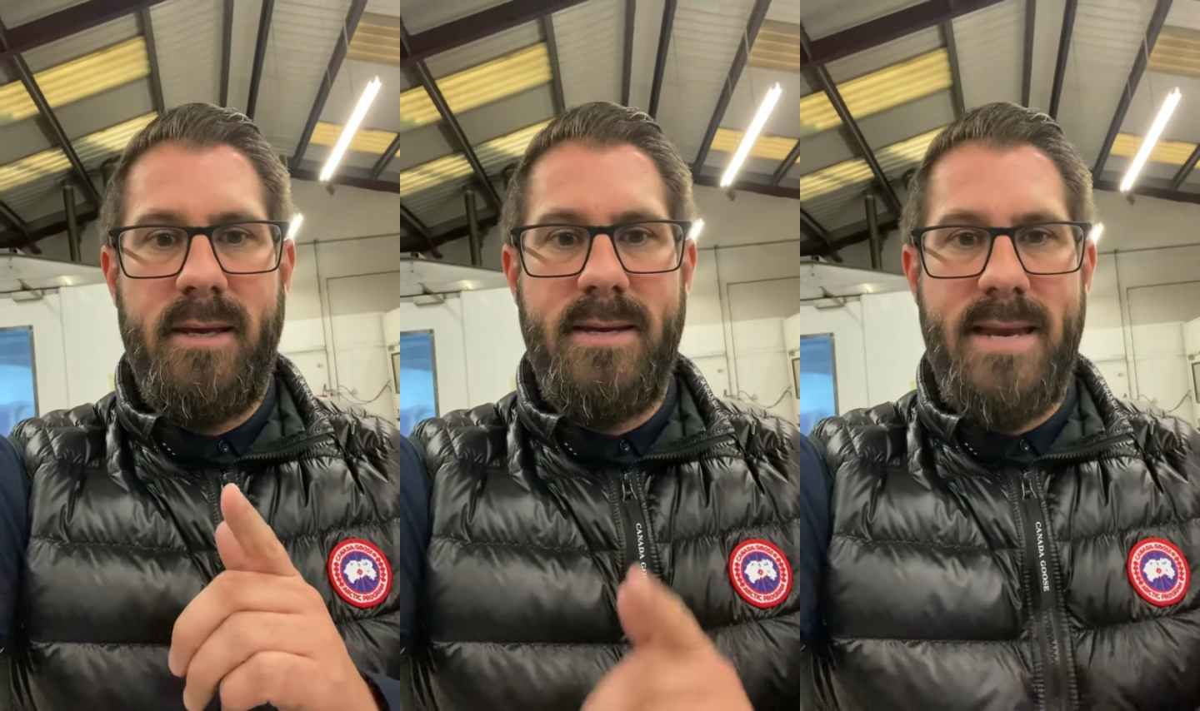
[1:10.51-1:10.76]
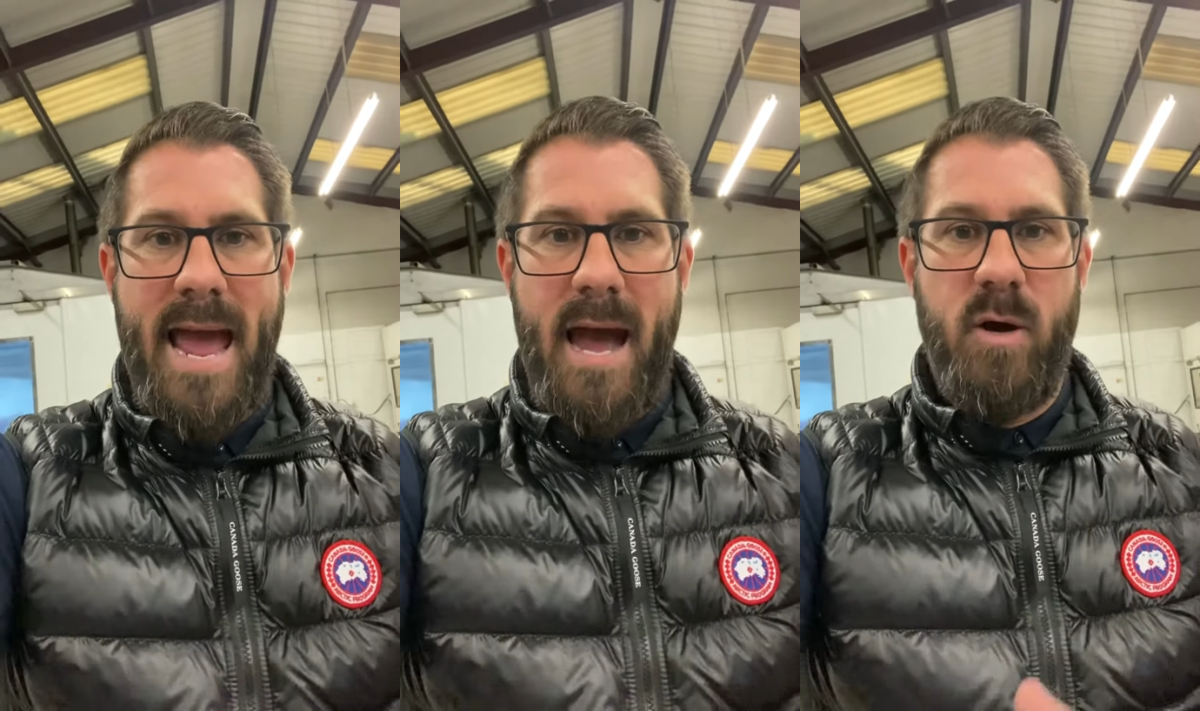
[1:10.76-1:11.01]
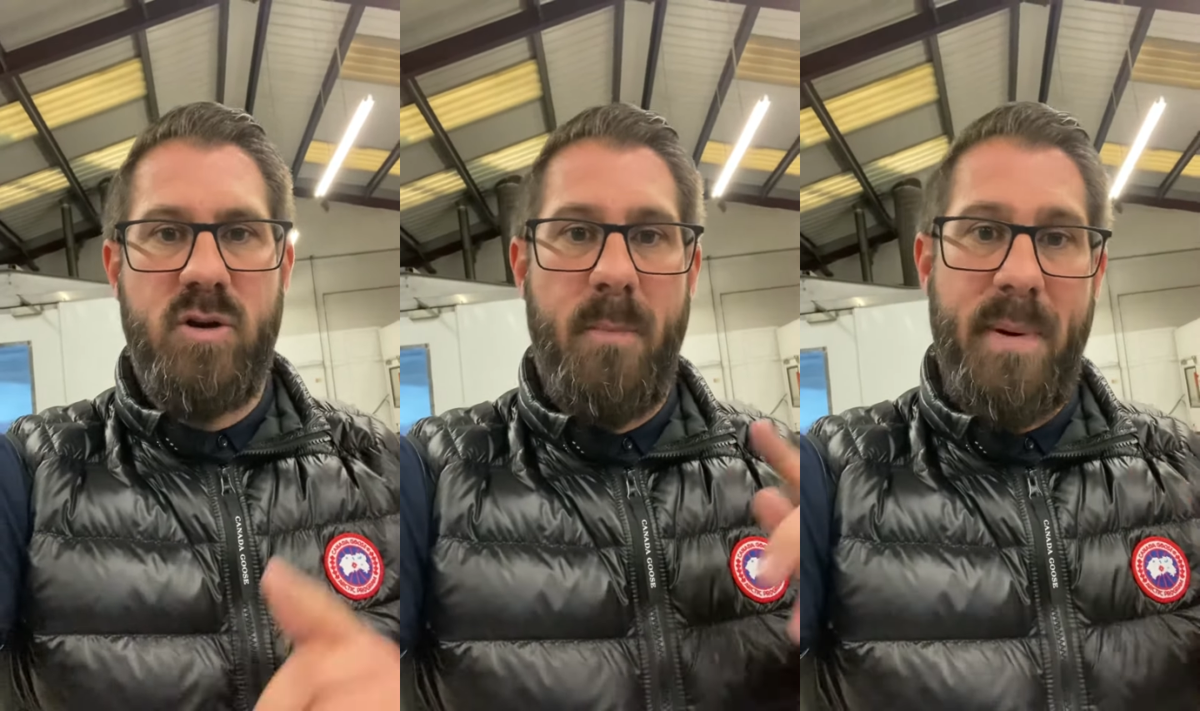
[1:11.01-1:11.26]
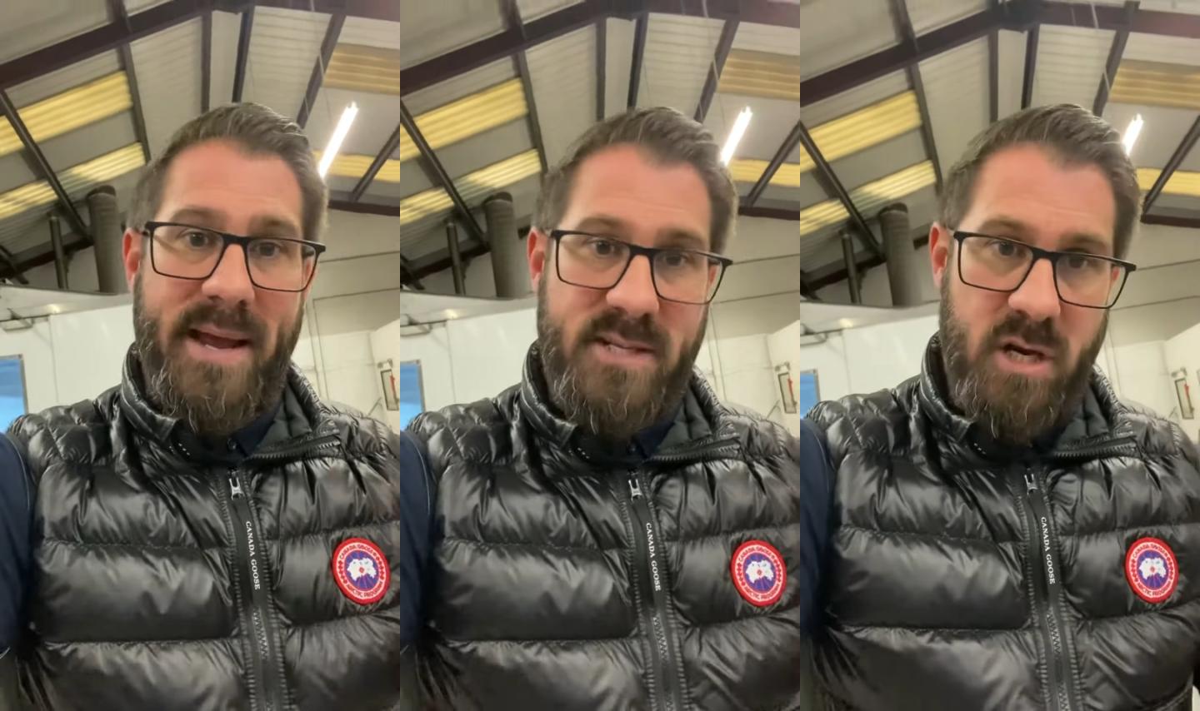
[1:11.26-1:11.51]
now
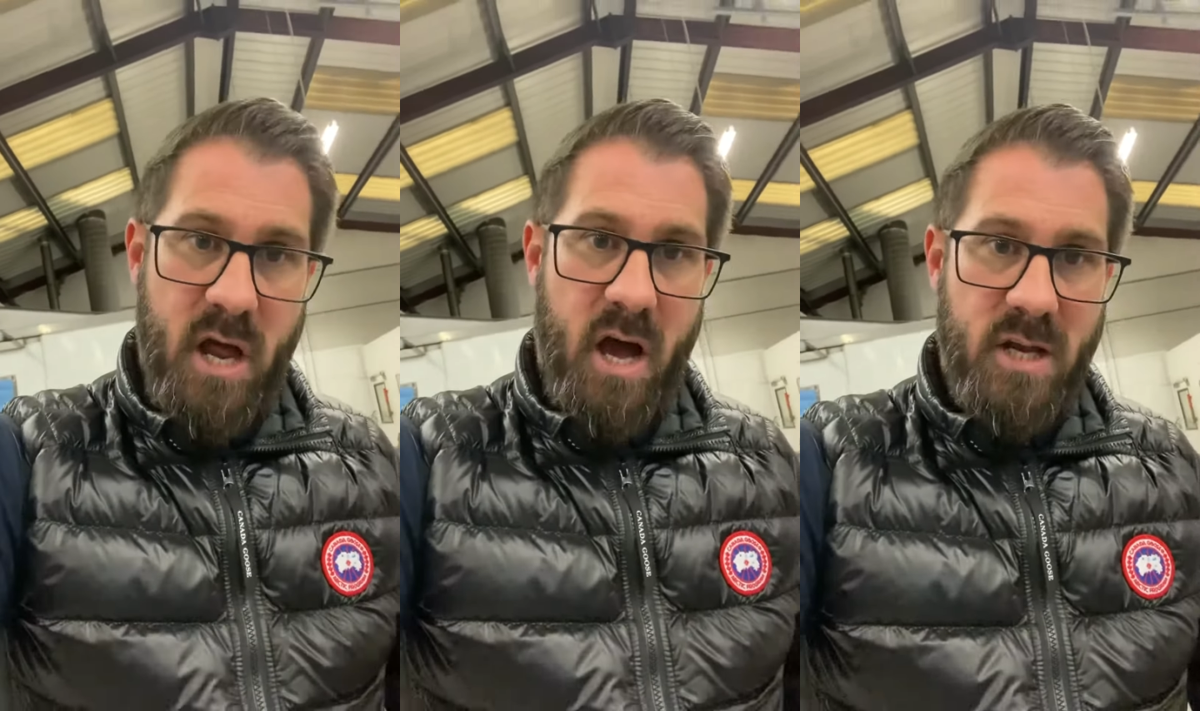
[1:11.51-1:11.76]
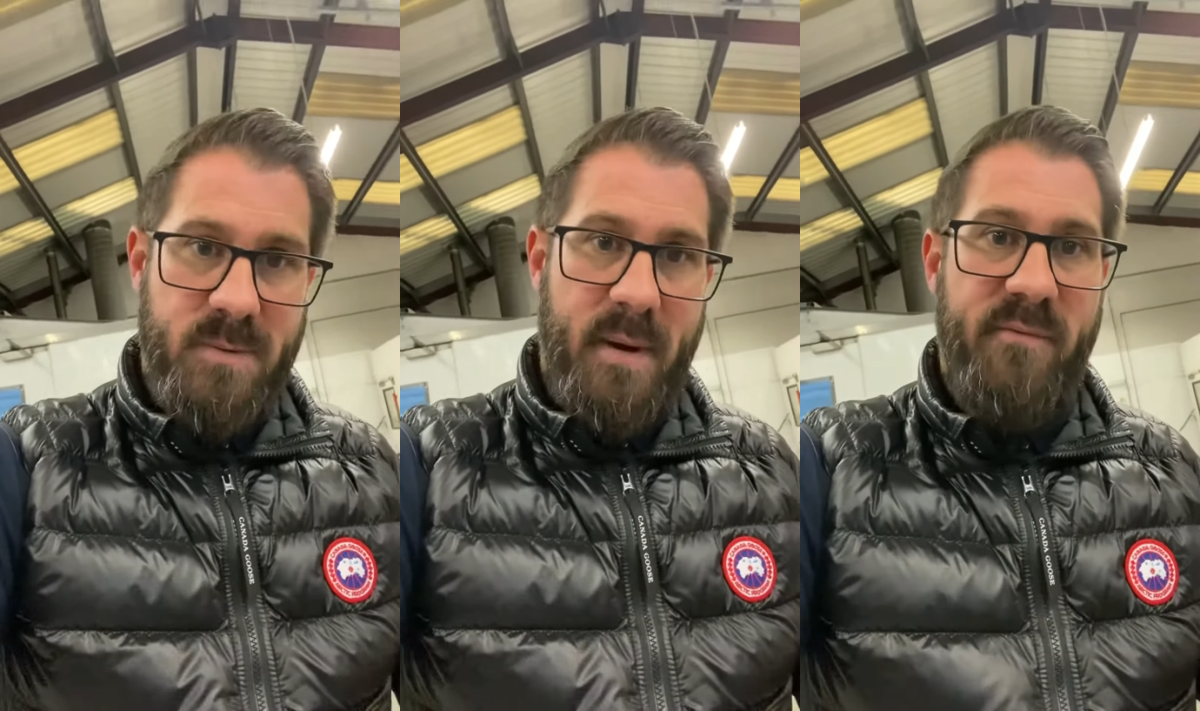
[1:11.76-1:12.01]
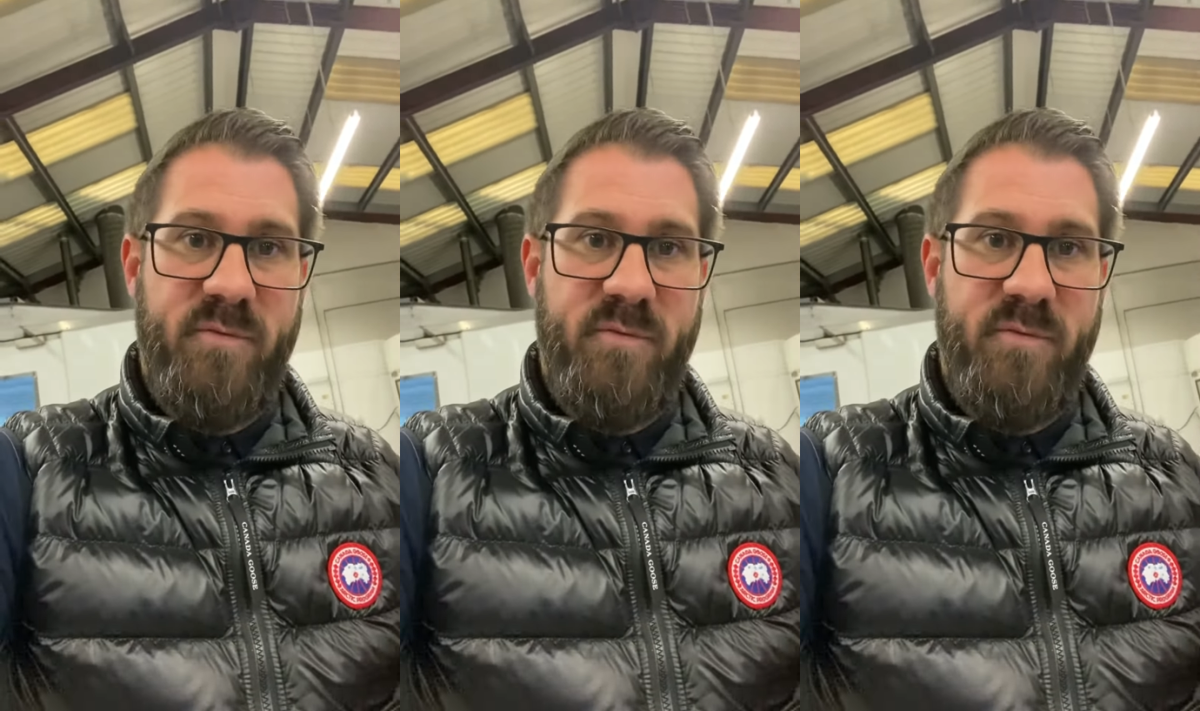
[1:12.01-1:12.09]
compared to last month,